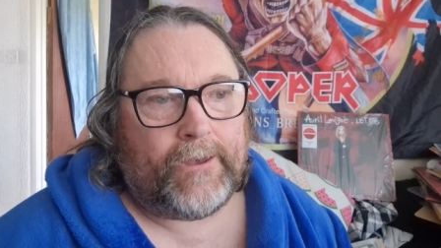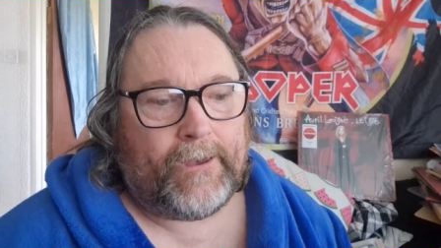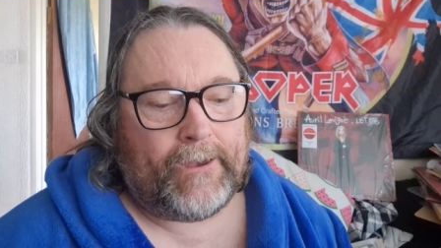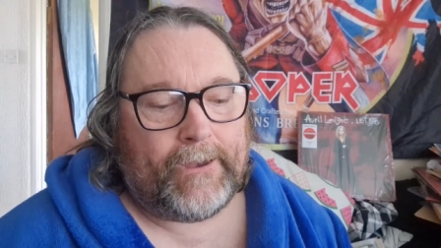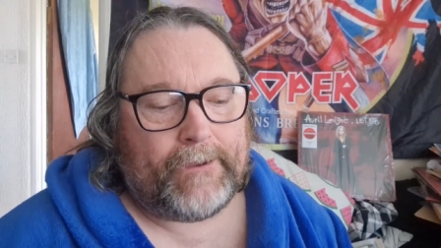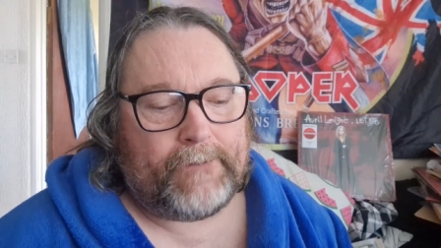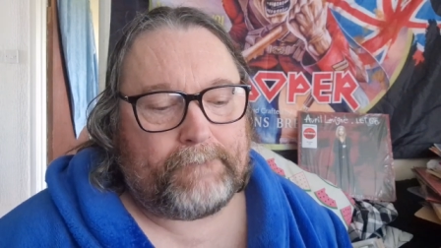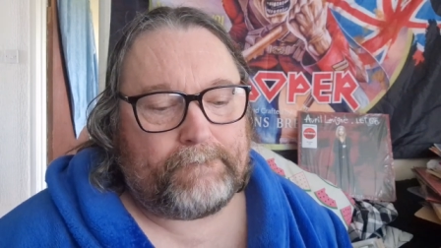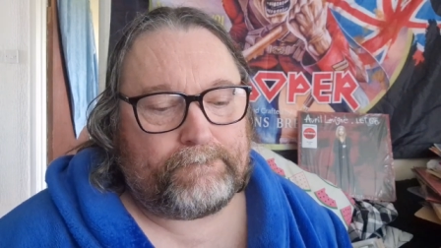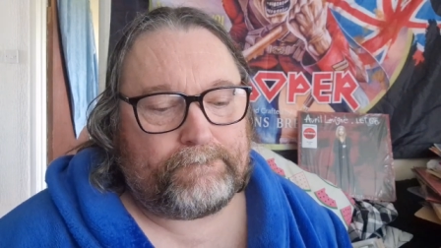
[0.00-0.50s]

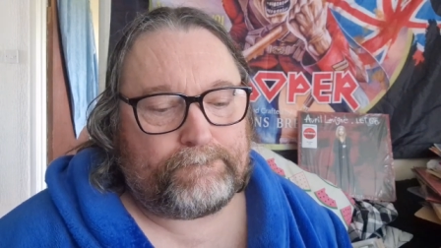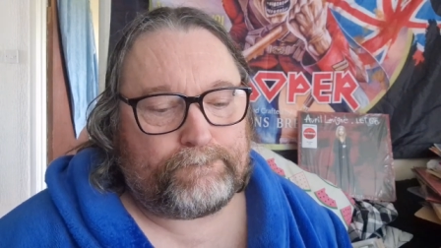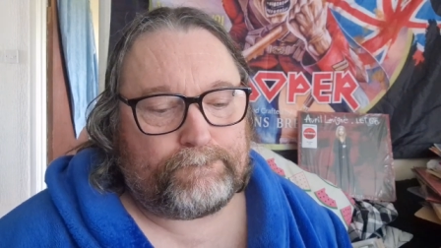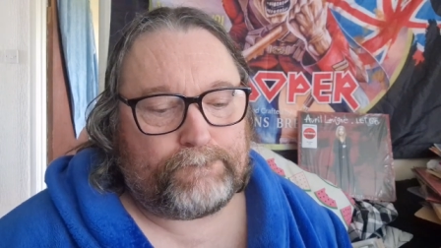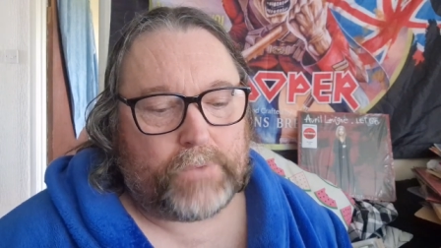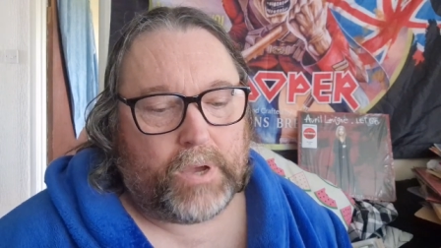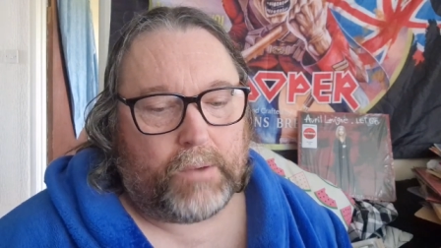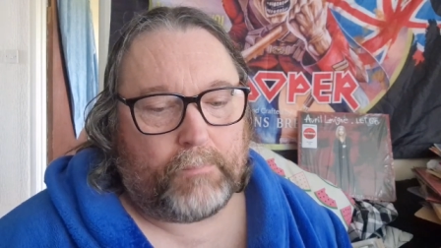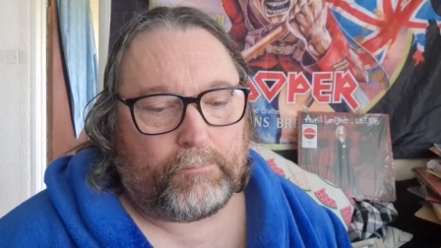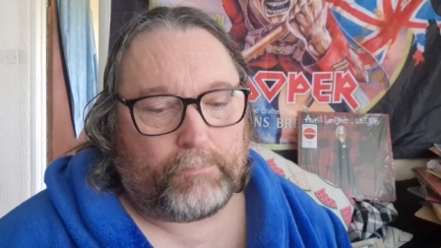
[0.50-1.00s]

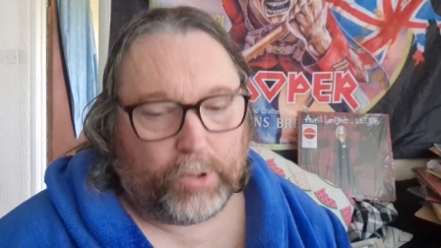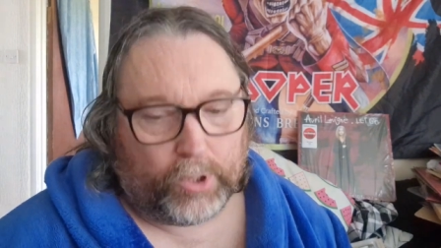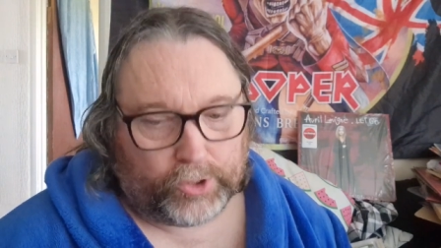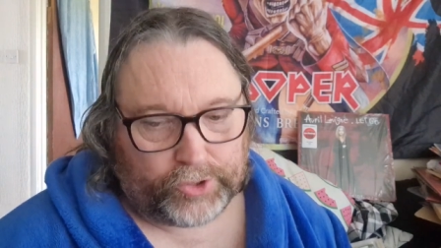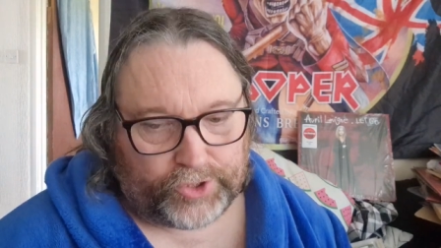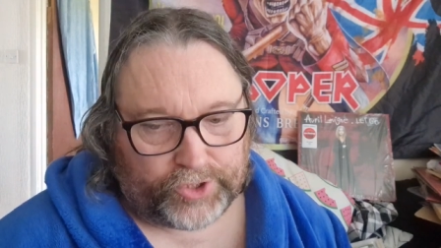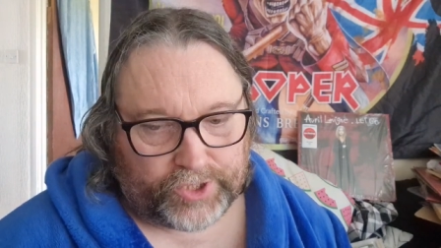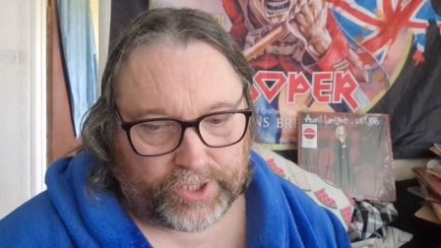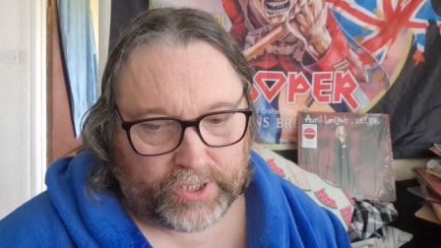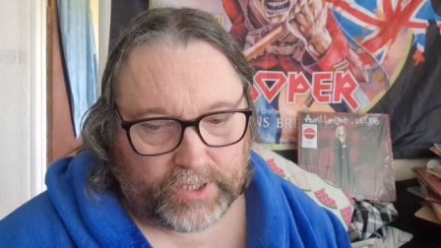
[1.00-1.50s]

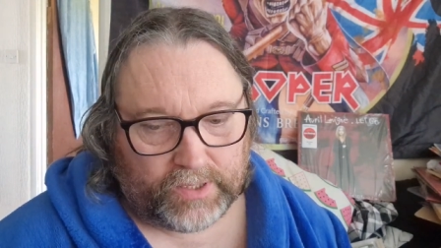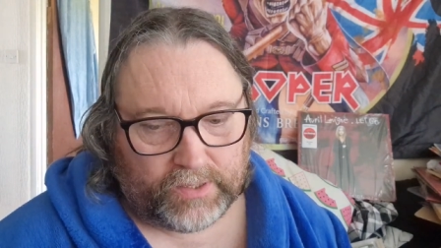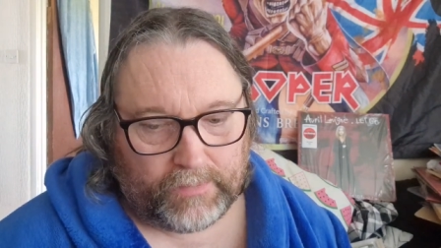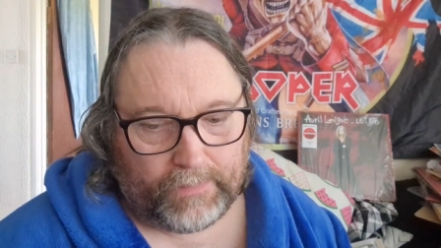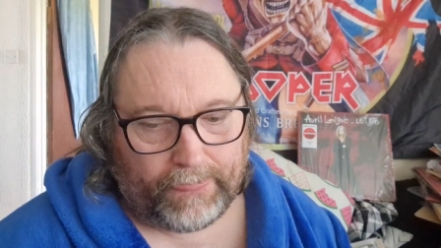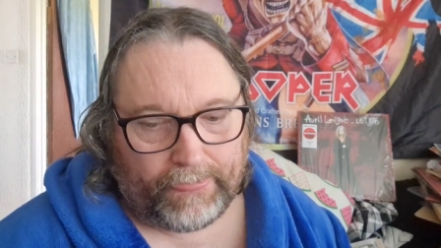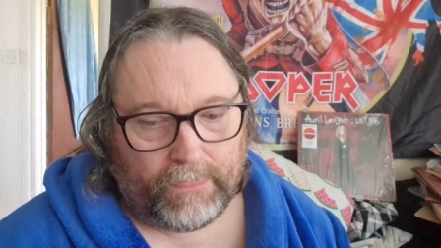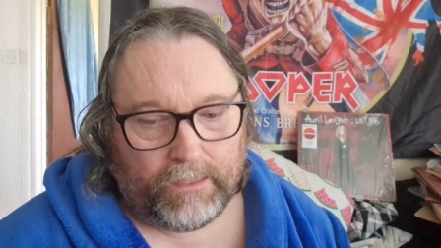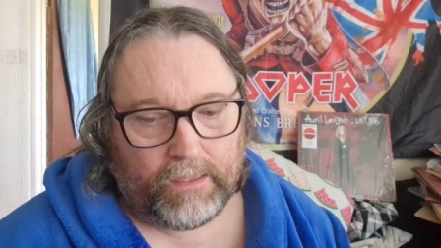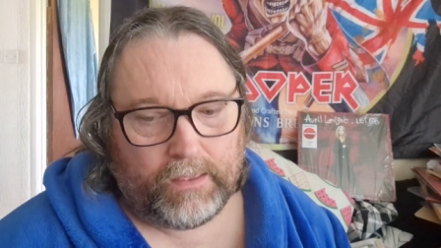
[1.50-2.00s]
But
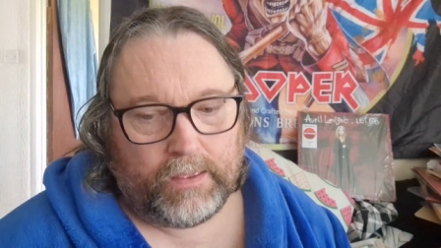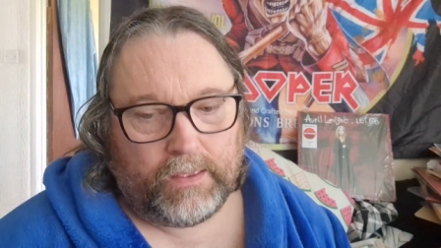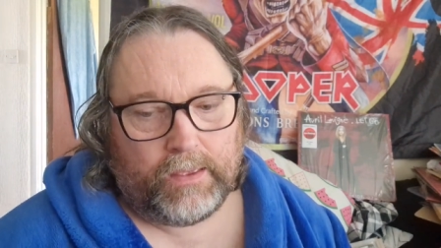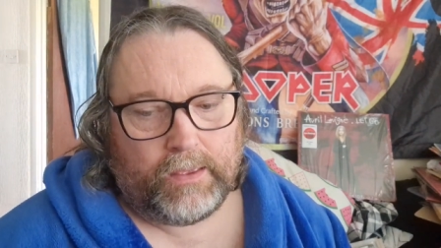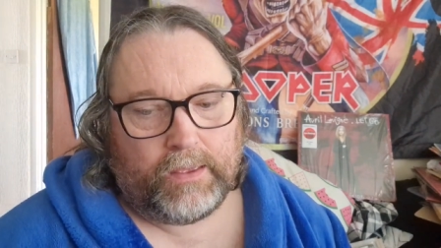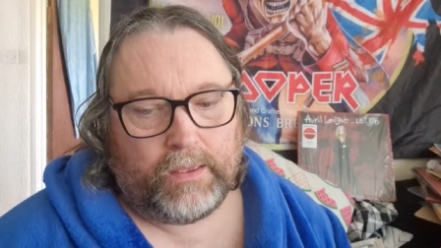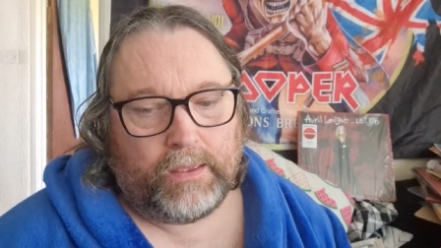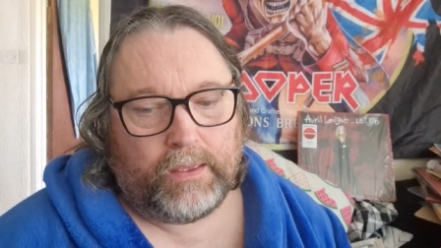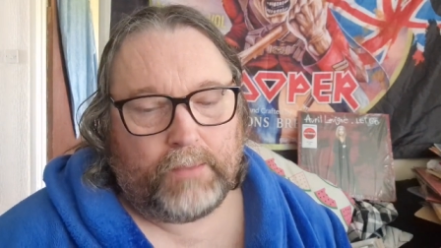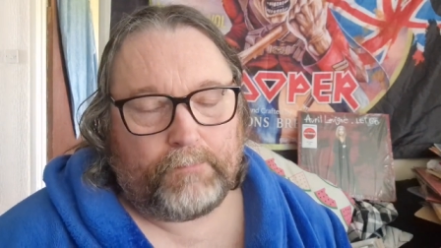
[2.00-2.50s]

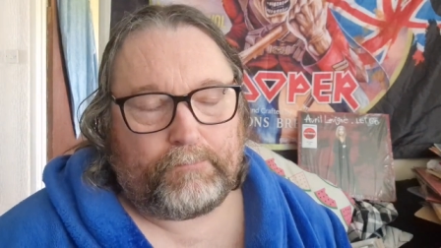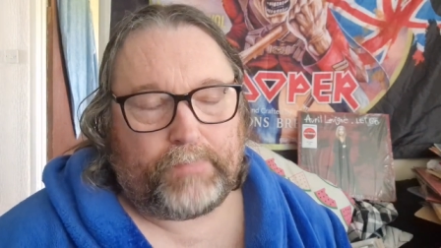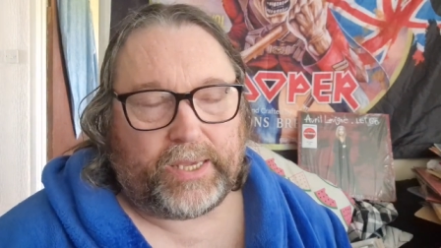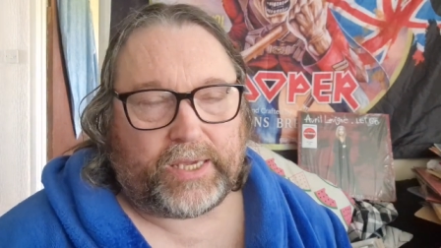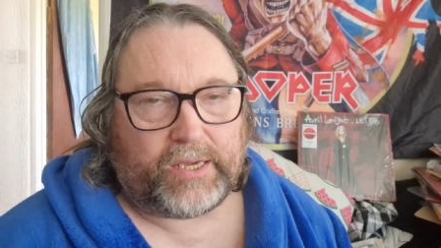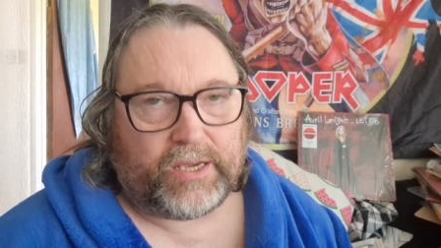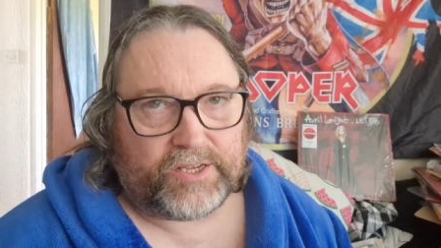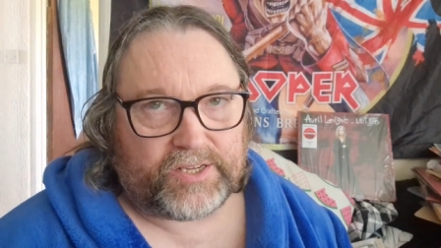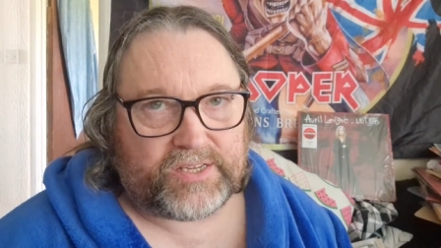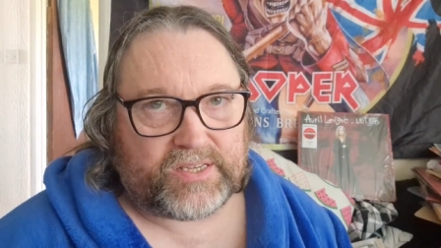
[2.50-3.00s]

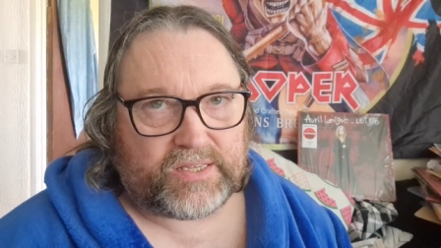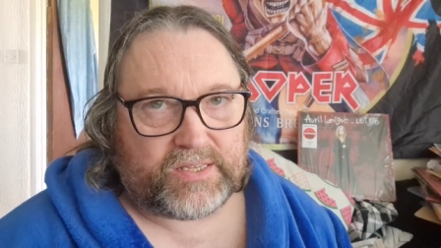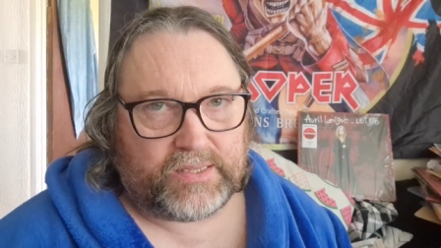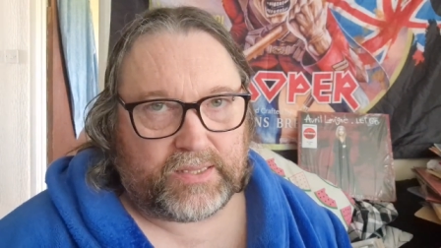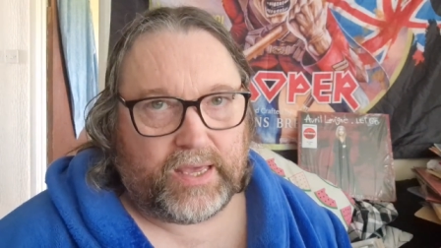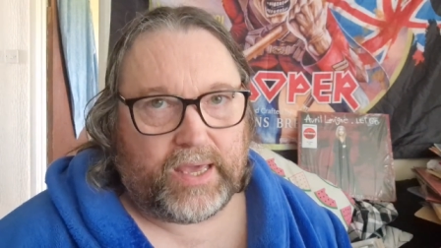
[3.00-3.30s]
because